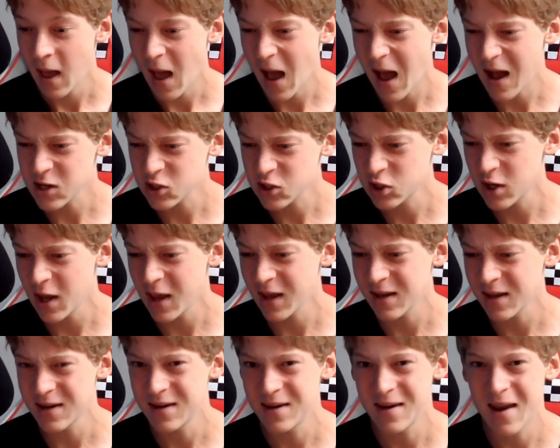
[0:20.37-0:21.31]

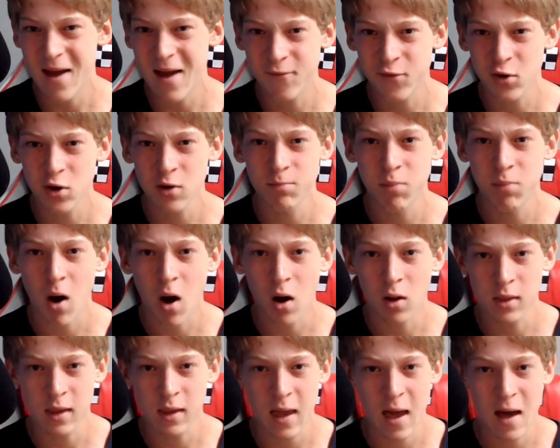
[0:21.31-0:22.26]
Hashtag never
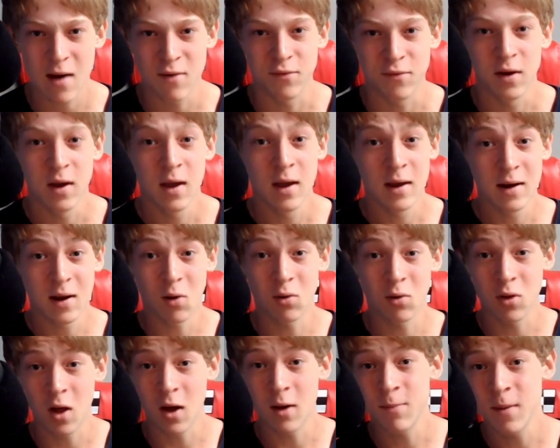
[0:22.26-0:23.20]
Polyev.
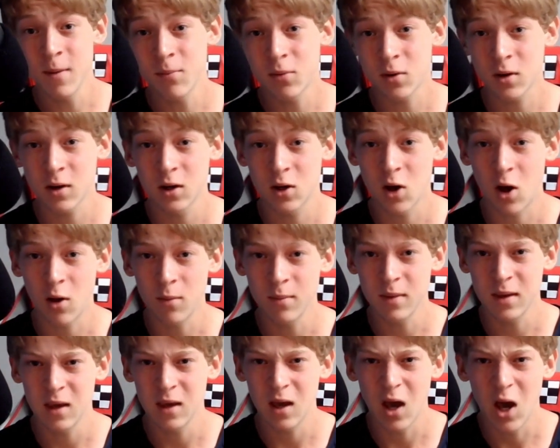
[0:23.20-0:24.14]
Now, a lot of people are going to call
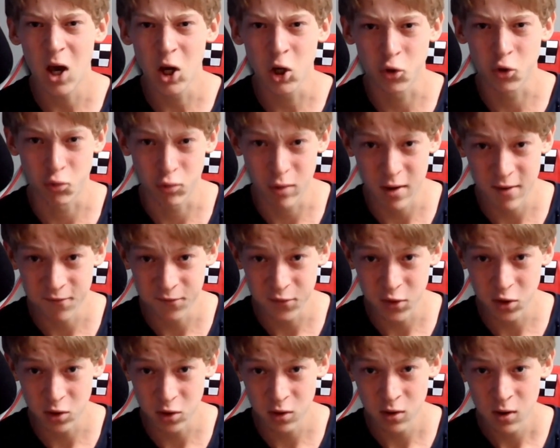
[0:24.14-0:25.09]
me a
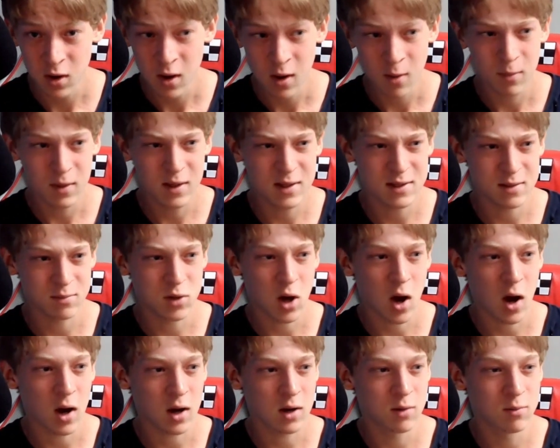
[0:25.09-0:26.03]
grifter because I'm
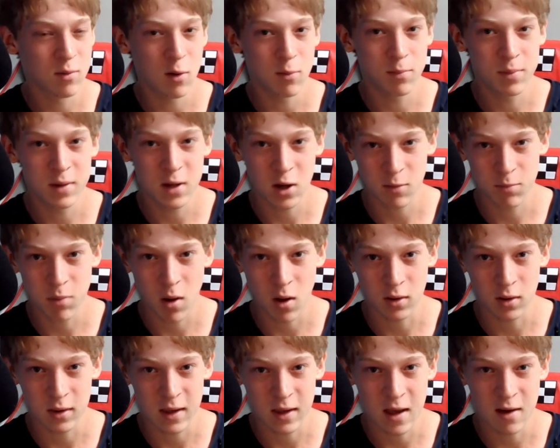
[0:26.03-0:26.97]
talking about Pierre
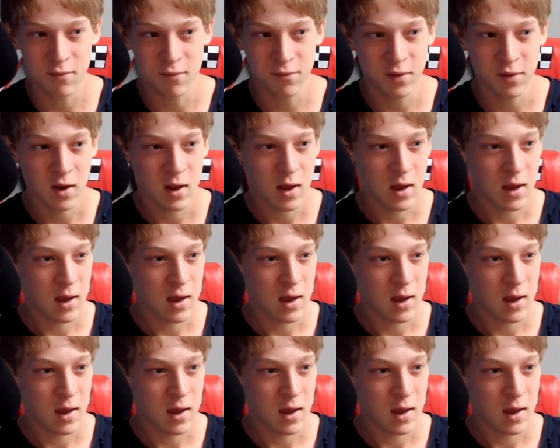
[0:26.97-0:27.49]
Polyev.